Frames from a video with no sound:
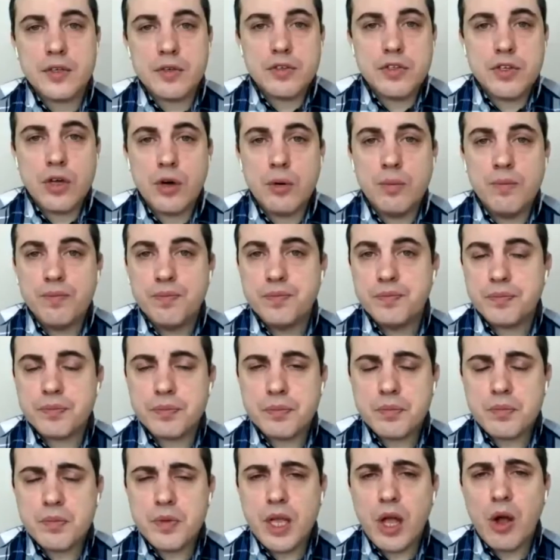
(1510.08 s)
So
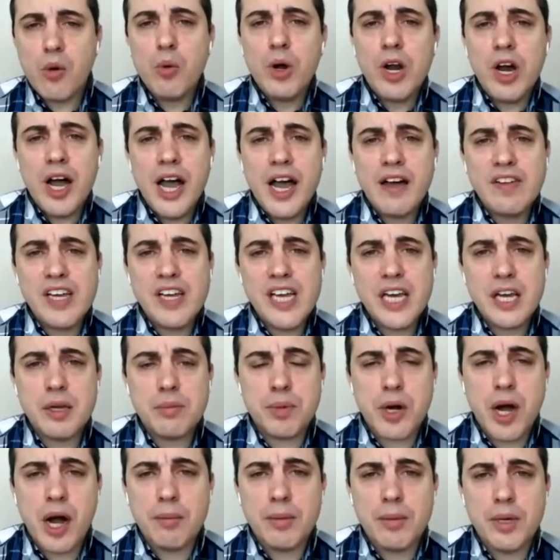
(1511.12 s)
we're not having any
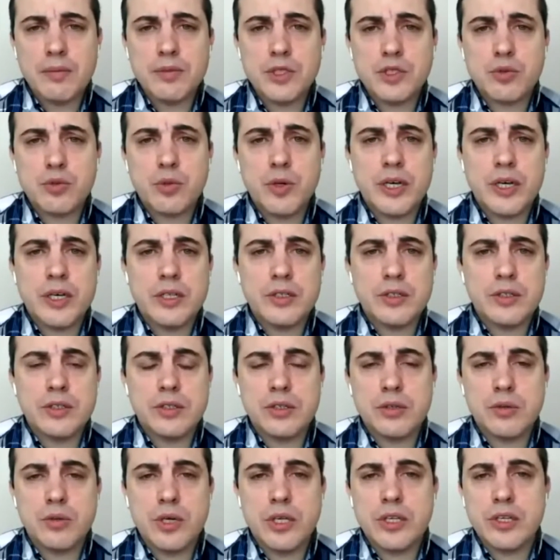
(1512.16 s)
problems with
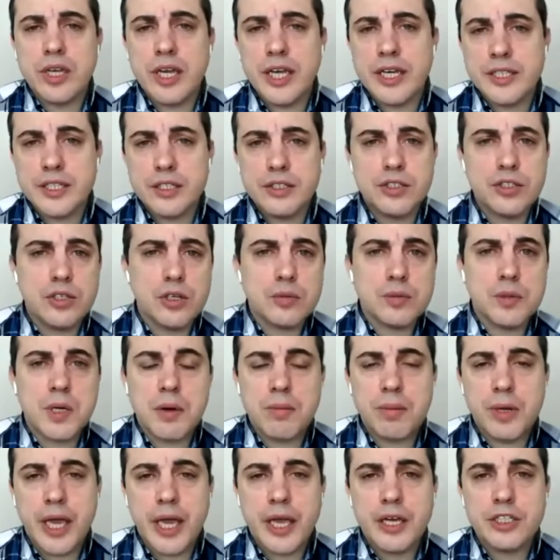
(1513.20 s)
latency or
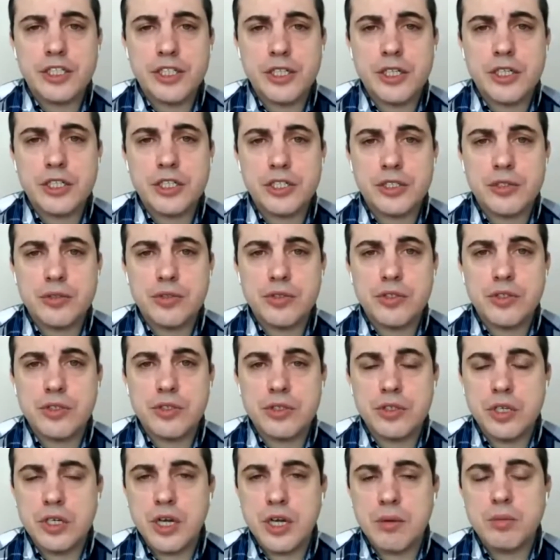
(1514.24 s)
propagation issues.
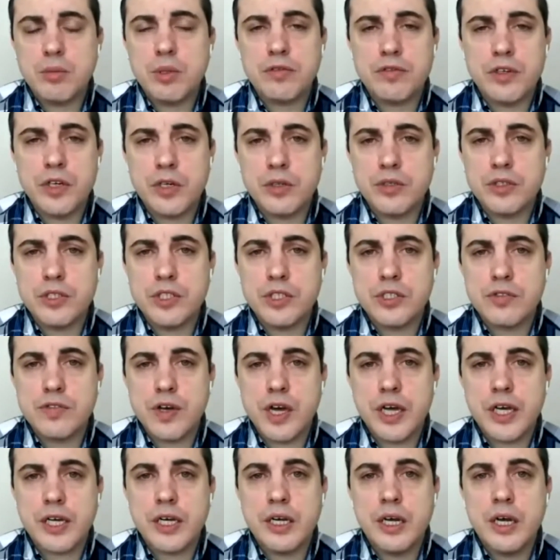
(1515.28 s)
The number of nodes is
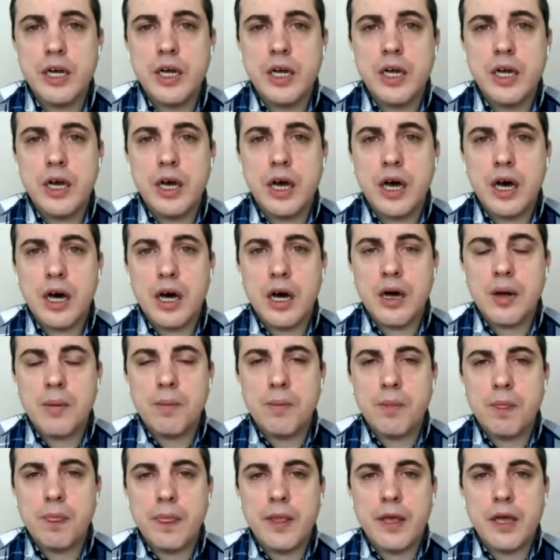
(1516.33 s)
fine.
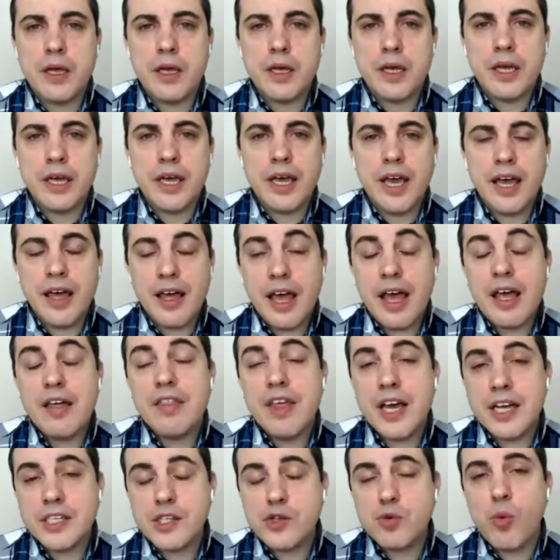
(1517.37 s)
And
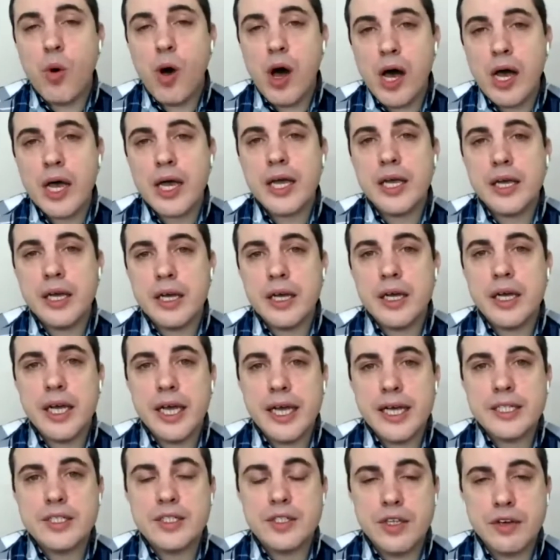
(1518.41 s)
that's why
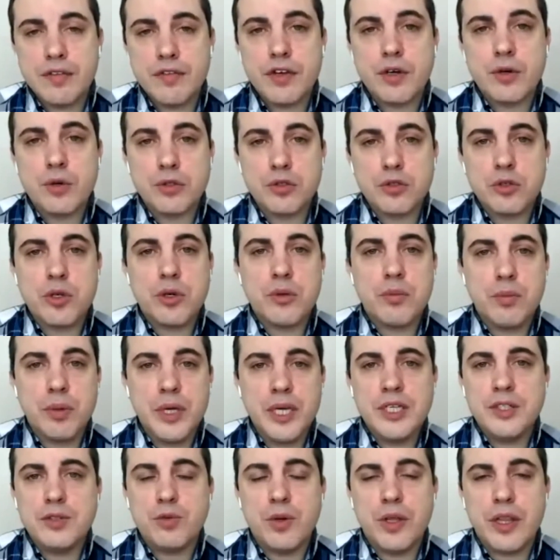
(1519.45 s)
it's difficult to
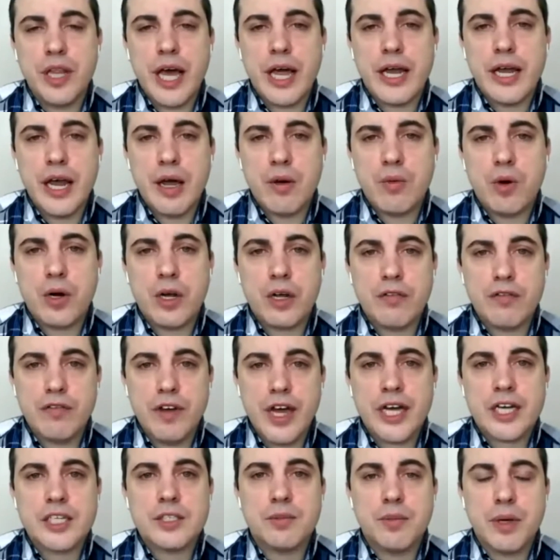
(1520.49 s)
compete with that network
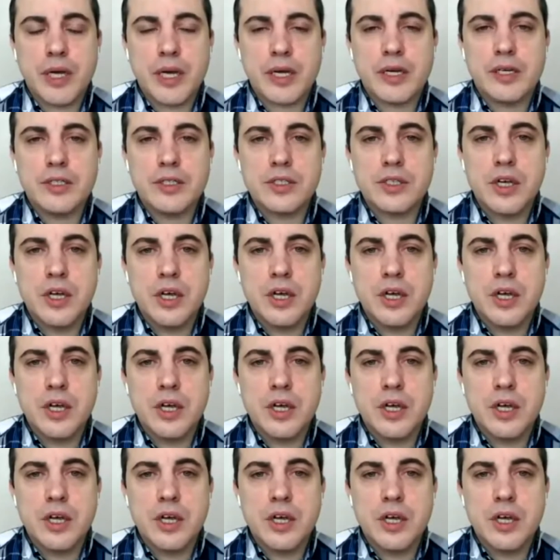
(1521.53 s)
effect, because